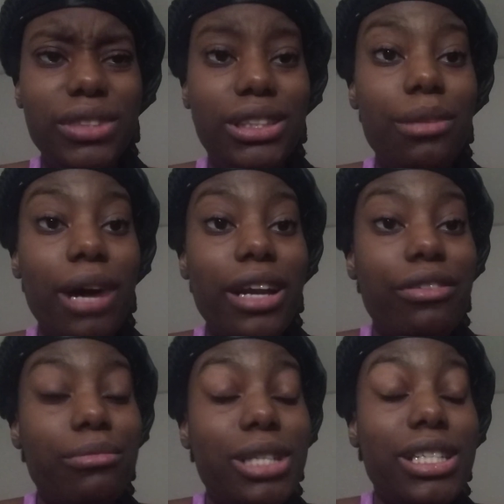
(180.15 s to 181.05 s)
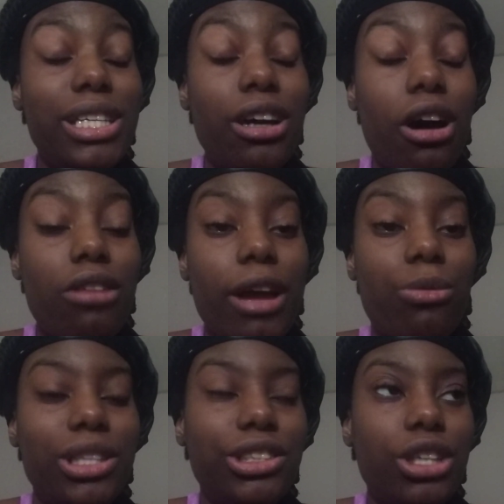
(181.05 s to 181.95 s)
from your DR like
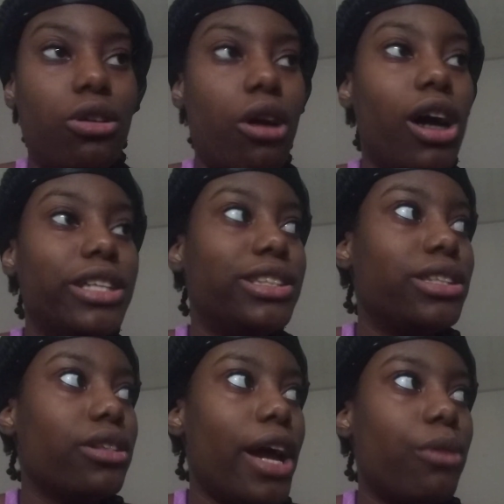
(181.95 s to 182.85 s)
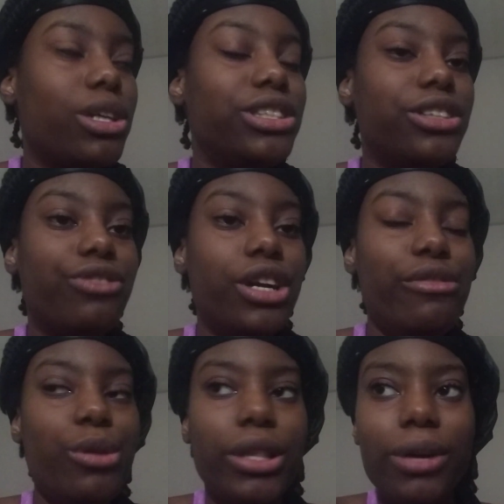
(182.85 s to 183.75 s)
runs in
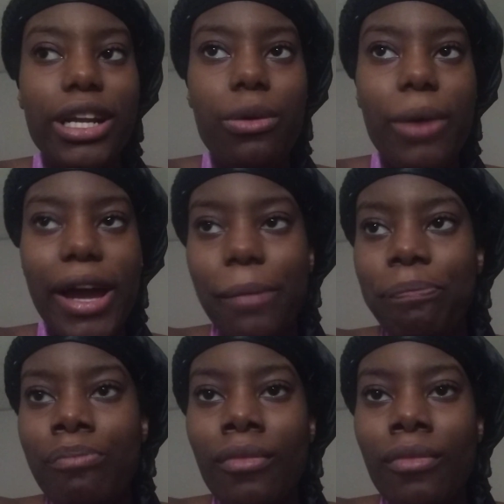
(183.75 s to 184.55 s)
front of you, and they're running away,